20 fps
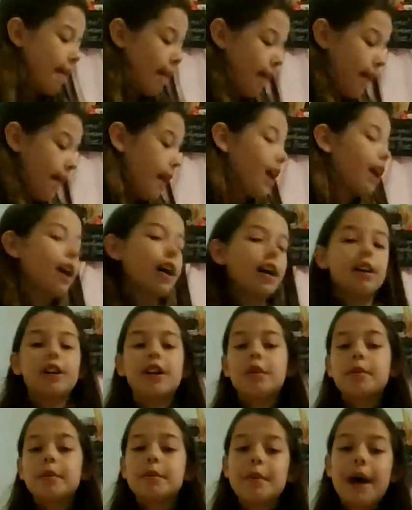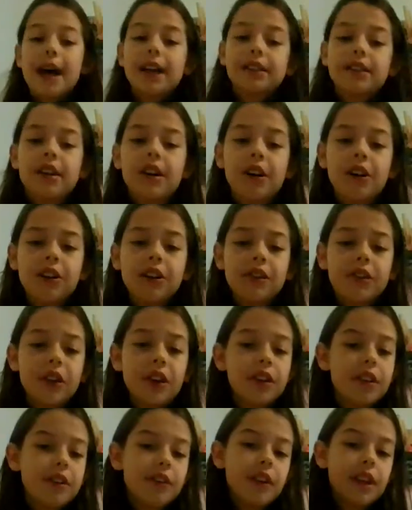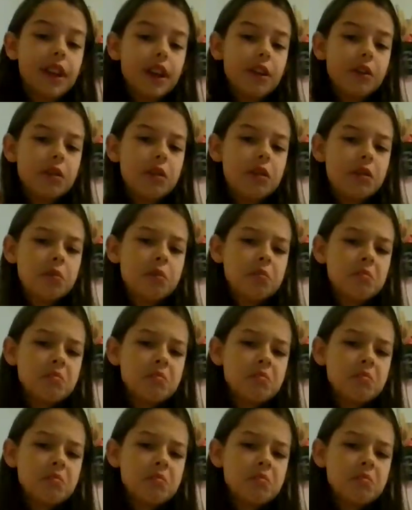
yeah, I'll comment back to all of y'all's videos.